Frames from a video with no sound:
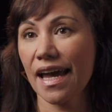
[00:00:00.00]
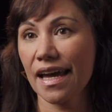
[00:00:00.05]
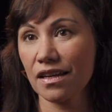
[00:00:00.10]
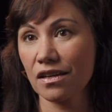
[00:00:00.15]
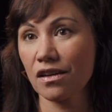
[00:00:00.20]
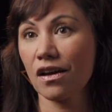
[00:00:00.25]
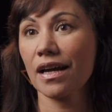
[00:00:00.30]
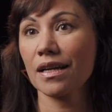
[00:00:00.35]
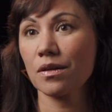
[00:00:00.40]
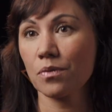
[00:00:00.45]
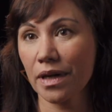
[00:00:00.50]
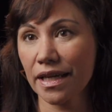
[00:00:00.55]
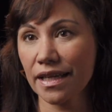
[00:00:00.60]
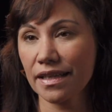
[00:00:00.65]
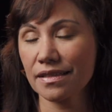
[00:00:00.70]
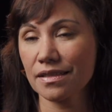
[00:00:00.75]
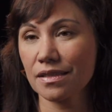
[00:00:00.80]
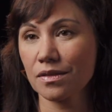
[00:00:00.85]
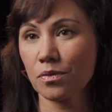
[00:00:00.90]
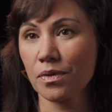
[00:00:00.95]
At 9
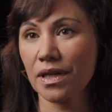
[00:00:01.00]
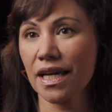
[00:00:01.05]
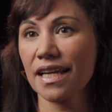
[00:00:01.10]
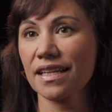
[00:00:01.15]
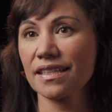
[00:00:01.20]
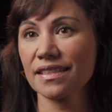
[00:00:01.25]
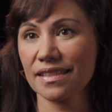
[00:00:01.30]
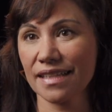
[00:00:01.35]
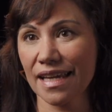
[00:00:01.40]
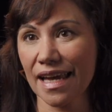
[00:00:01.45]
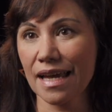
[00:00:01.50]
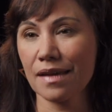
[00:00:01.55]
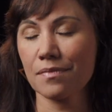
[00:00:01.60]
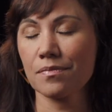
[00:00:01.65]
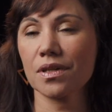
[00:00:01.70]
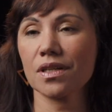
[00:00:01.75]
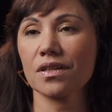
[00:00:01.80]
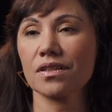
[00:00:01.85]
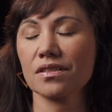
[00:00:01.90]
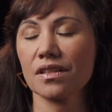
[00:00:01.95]
weeks, we had a scan
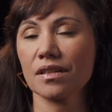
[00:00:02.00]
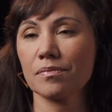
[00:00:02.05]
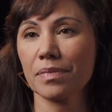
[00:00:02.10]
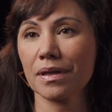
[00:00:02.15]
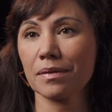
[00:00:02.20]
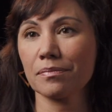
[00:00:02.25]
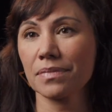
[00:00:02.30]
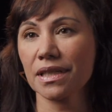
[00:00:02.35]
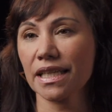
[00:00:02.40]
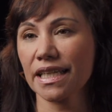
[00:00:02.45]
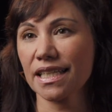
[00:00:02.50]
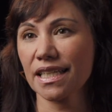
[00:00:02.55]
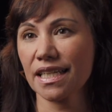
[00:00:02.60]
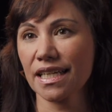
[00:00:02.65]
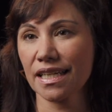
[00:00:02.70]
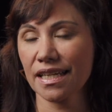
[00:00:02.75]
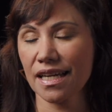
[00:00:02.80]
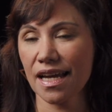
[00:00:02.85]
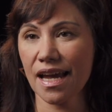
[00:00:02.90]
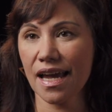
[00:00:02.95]
because I'd been
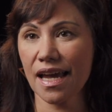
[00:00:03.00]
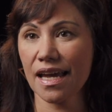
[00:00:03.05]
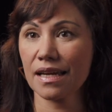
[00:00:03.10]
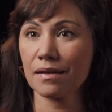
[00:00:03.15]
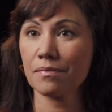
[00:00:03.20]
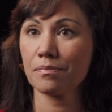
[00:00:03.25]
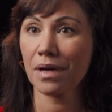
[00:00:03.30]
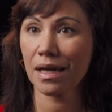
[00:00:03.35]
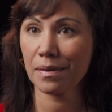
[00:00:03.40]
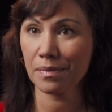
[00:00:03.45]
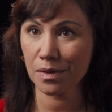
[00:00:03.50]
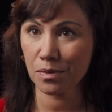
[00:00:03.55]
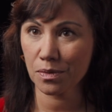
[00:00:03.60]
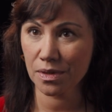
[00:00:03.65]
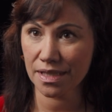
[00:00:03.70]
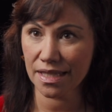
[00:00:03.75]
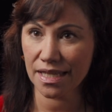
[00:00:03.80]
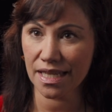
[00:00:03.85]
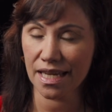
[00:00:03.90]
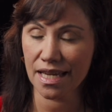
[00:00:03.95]
bleeding and baby
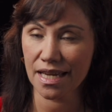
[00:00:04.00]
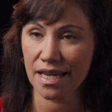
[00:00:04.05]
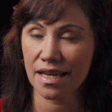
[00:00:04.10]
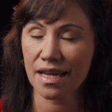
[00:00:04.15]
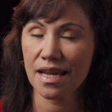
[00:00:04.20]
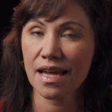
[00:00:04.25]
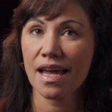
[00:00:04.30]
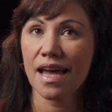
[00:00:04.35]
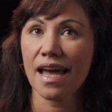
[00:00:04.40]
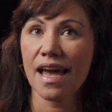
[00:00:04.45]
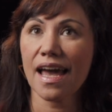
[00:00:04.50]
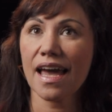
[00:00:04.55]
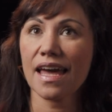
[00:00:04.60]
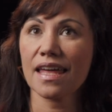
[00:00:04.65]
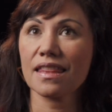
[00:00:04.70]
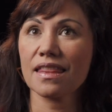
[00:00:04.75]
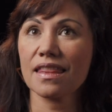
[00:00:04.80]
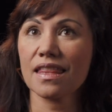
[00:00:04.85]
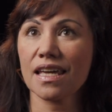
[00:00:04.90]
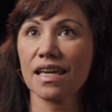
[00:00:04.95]
was there.
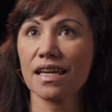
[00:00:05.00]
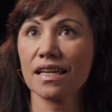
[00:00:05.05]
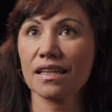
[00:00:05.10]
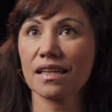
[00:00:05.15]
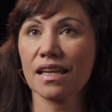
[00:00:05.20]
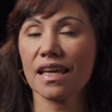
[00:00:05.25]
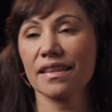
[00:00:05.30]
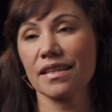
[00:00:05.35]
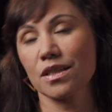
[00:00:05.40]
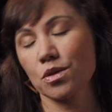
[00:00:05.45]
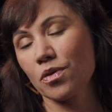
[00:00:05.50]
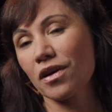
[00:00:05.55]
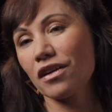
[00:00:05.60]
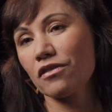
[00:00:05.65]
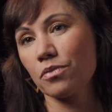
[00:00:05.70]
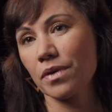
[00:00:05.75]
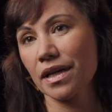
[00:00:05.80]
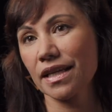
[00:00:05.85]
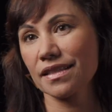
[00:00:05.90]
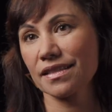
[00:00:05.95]
And then at the
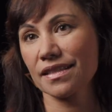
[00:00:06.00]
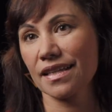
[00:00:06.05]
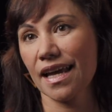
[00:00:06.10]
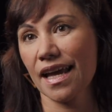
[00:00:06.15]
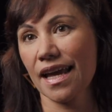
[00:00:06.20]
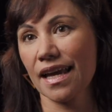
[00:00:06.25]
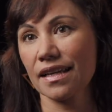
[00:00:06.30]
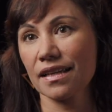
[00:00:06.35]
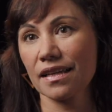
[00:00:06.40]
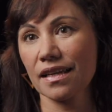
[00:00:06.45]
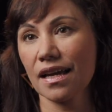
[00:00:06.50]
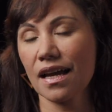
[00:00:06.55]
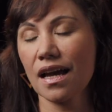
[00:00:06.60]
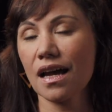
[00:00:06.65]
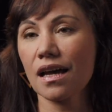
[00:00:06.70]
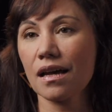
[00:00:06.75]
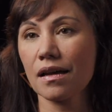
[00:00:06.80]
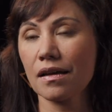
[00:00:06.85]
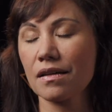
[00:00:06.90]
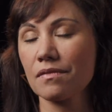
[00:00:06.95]
12-week scan,
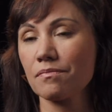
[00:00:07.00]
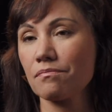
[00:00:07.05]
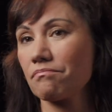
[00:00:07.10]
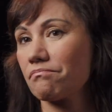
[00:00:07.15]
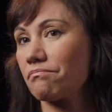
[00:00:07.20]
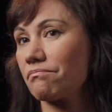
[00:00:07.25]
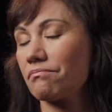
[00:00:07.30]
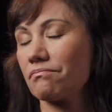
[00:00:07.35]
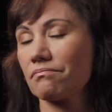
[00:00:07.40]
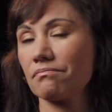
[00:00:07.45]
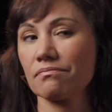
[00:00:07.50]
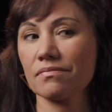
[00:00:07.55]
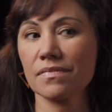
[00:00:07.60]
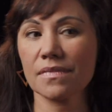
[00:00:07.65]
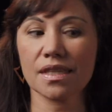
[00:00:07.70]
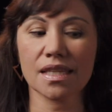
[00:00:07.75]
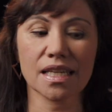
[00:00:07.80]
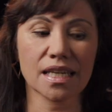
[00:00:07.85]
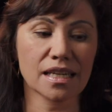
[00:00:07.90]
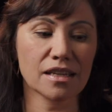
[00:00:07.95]

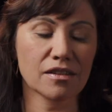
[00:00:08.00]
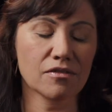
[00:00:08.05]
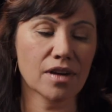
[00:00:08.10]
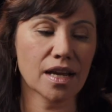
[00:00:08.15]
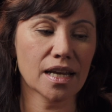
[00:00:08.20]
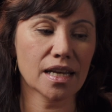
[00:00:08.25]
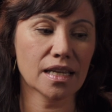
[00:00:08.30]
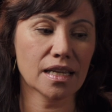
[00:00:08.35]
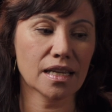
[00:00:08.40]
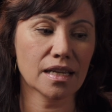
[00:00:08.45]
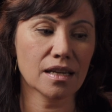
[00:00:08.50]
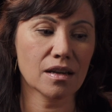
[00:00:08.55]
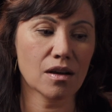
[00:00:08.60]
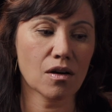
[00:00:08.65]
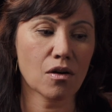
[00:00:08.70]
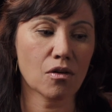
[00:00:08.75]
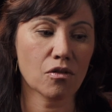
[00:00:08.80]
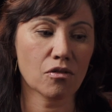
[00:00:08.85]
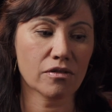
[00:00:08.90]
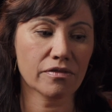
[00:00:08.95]
the
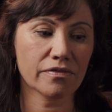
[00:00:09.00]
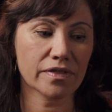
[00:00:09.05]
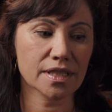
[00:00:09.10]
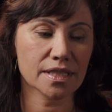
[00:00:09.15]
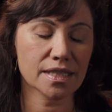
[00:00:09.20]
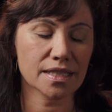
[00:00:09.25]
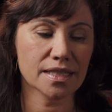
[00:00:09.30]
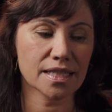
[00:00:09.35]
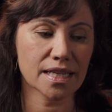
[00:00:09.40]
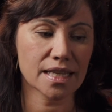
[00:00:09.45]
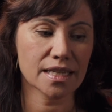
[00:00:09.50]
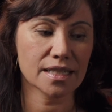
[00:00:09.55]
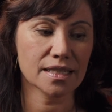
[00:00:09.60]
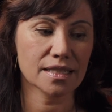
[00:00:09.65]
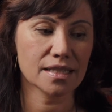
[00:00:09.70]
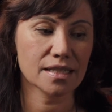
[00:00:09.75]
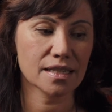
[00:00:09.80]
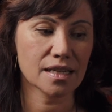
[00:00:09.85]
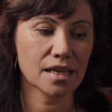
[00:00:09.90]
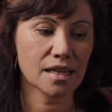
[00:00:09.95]
radiographer
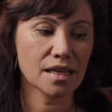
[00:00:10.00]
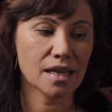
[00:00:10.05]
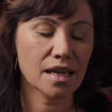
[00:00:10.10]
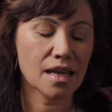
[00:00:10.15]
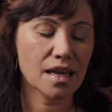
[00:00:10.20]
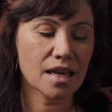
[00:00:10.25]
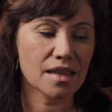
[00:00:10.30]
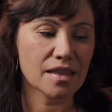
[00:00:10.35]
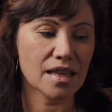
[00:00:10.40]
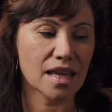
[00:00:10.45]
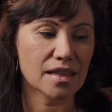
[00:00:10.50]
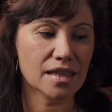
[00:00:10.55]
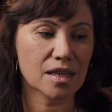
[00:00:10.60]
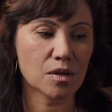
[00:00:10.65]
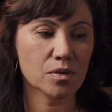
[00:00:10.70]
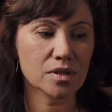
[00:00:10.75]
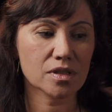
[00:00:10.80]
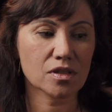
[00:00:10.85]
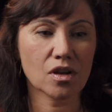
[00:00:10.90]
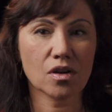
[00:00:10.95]
said that
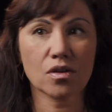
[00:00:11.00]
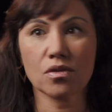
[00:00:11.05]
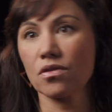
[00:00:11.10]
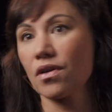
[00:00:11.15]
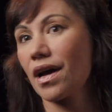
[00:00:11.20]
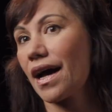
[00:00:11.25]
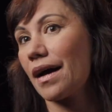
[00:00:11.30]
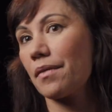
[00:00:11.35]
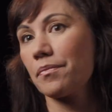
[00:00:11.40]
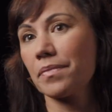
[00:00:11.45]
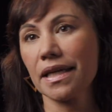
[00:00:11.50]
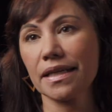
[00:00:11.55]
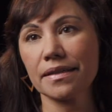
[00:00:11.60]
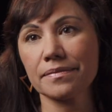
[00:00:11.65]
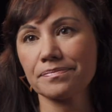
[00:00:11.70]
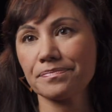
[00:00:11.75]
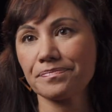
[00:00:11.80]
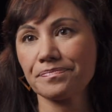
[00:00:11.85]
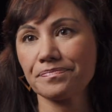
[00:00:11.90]
there was no heartbeat.